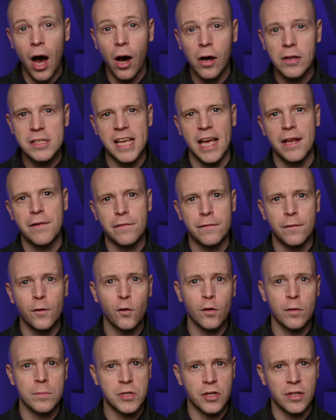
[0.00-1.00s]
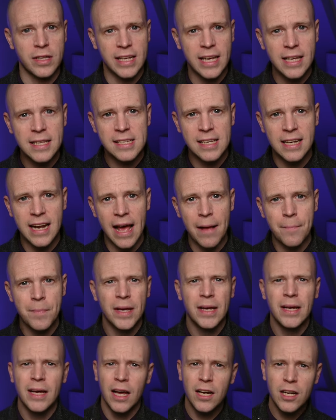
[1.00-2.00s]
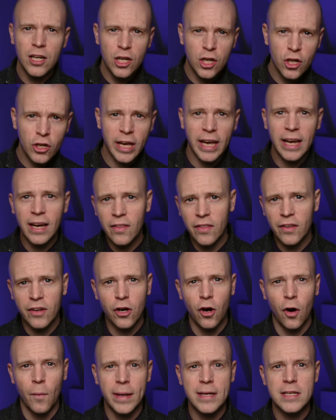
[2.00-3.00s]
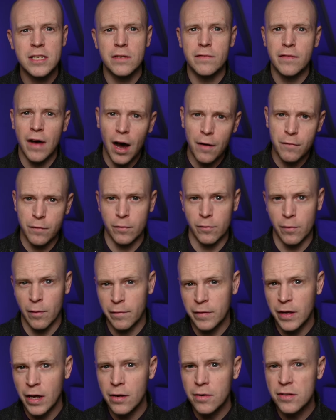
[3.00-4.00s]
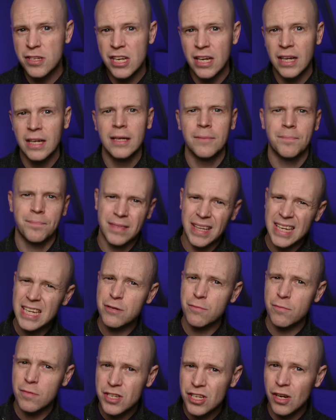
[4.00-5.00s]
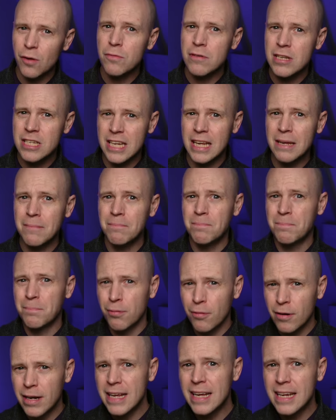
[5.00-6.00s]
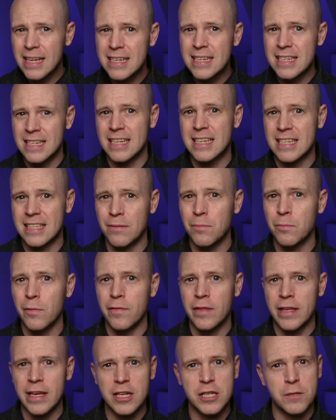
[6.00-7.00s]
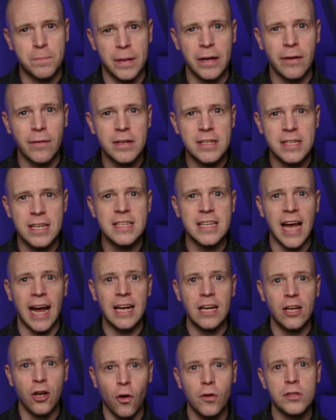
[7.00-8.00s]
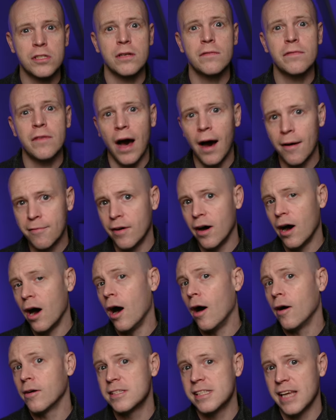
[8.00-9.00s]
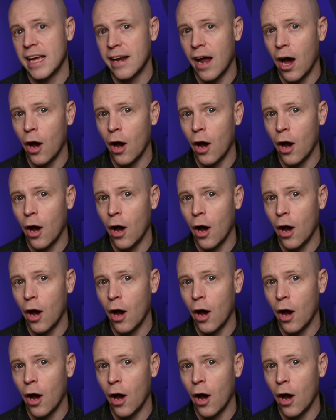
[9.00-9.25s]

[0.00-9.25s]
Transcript: R10 forums on the internet and looking at the comments of other reviews, these results seem pretty consistent with the experiences a lot of other R10